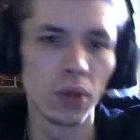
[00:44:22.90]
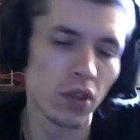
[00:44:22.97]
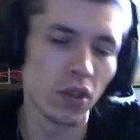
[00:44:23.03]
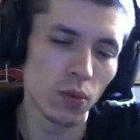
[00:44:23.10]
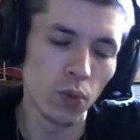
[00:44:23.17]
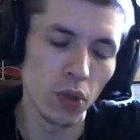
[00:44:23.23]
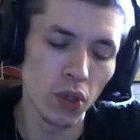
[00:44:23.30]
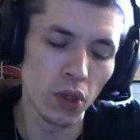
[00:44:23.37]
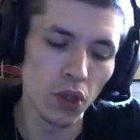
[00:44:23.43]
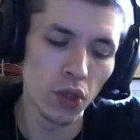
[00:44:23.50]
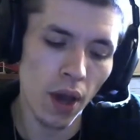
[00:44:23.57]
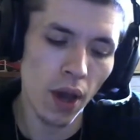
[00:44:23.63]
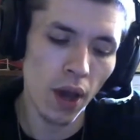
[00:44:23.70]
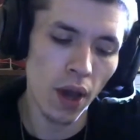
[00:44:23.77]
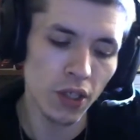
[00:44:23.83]
with Yu
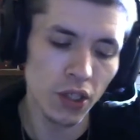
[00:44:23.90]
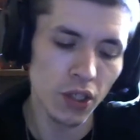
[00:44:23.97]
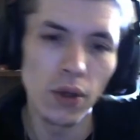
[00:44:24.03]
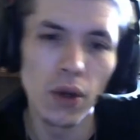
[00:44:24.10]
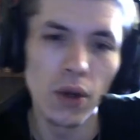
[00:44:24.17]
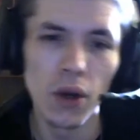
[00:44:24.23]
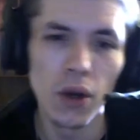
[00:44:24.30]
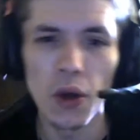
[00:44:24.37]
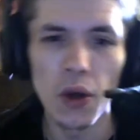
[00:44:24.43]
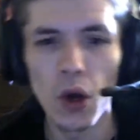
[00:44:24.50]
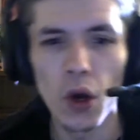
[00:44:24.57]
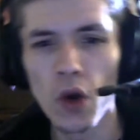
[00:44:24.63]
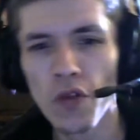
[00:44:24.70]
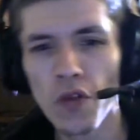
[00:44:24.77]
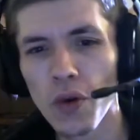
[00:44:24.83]
Hakusho
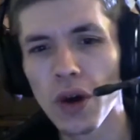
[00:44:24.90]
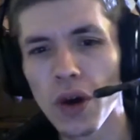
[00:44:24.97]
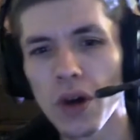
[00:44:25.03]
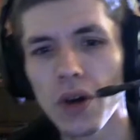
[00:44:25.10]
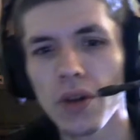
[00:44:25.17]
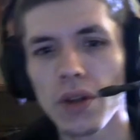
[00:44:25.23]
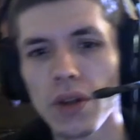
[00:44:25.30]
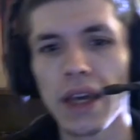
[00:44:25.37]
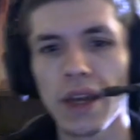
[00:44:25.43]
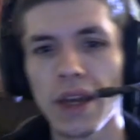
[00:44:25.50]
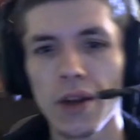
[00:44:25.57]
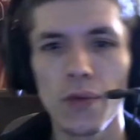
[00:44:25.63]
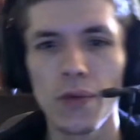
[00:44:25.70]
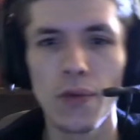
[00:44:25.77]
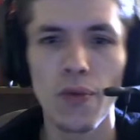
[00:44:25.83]
overall, like
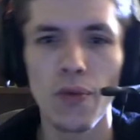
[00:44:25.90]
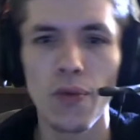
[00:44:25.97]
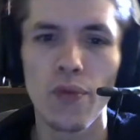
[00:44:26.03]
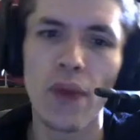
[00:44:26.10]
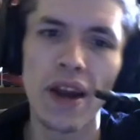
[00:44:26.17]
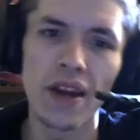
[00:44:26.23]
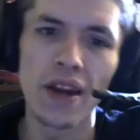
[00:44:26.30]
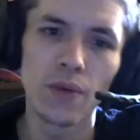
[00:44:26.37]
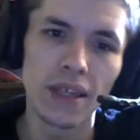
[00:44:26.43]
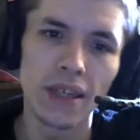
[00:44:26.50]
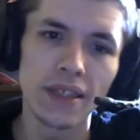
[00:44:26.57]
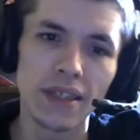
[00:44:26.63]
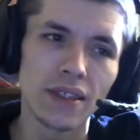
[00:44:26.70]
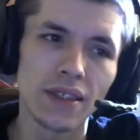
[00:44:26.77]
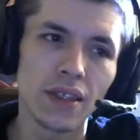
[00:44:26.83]
rating
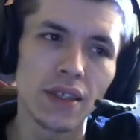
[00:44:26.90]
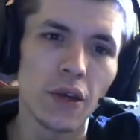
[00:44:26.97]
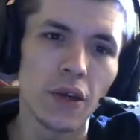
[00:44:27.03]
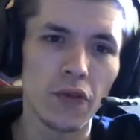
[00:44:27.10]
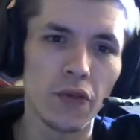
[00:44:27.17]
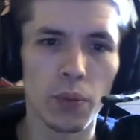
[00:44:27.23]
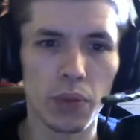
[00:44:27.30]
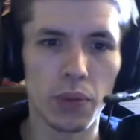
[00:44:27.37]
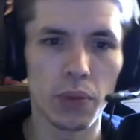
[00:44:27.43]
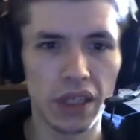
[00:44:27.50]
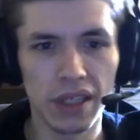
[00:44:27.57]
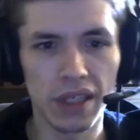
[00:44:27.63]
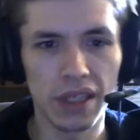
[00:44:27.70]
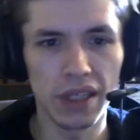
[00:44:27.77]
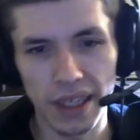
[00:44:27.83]
wise, for
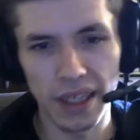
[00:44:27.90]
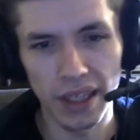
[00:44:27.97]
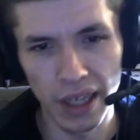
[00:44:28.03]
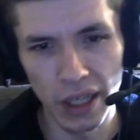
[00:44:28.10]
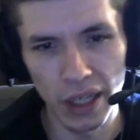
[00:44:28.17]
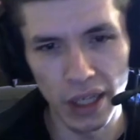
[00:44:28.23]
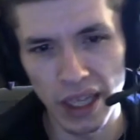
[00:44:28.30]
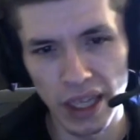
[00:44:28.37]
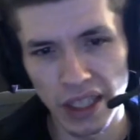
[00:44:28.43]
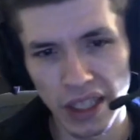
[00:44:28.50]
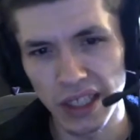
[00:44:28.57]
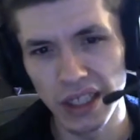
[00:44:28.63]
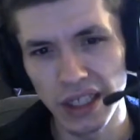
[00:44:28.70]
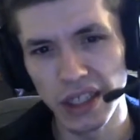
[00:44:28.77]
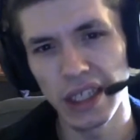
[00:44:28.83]
me, it's
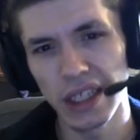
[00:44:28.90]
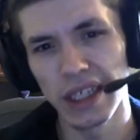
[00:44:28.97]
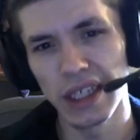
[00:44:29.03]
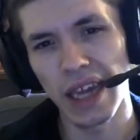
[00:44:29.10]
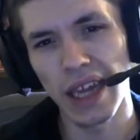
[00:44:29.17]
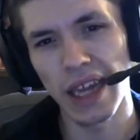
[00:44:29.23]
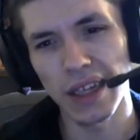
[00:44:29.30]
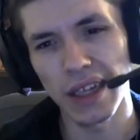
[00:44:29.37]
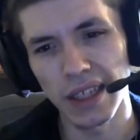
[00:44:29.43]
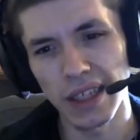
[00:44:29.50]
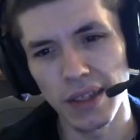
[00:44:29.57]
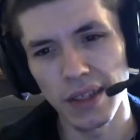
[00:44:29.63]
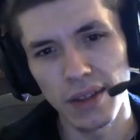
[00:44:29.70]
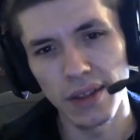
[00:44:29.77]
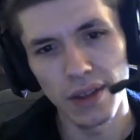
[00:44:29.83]
easily a 9 out of
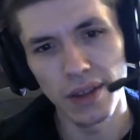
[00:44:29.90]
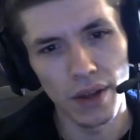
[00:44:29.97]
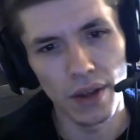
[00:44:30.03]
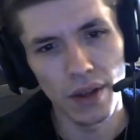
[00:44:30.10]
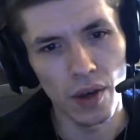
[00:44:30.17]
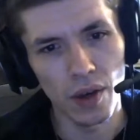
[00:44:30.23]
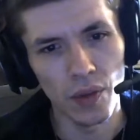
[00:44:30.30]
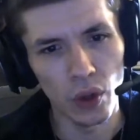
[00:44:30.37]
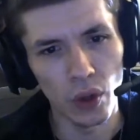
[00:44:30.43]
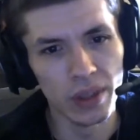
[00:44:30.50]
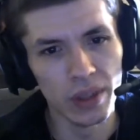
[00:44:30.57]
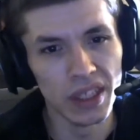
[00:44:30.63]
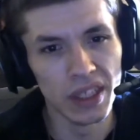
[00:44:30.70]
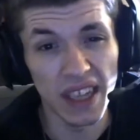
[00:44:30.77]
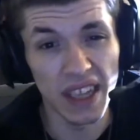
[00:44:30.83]
10. The only reason
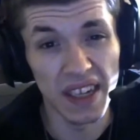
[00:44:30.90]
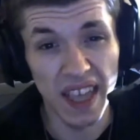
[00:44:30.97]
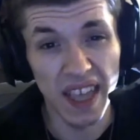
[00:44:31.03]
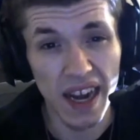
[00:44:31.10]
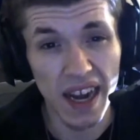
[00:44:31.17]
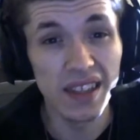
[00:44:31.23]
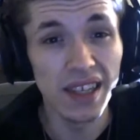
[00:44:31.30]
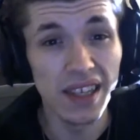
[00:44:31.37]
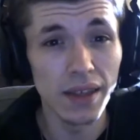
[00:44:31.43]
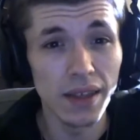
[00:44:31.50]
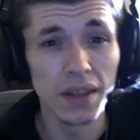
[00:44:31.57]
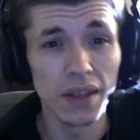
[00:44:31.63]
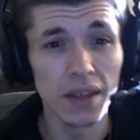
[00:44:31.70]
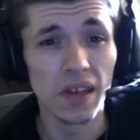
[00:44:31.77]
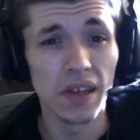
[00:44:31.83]
it's not a 10 out of 10
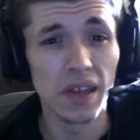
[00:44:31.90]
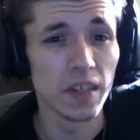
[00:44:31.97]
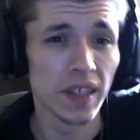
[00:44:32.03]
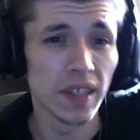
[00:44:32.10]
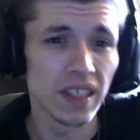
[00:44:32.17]
is because I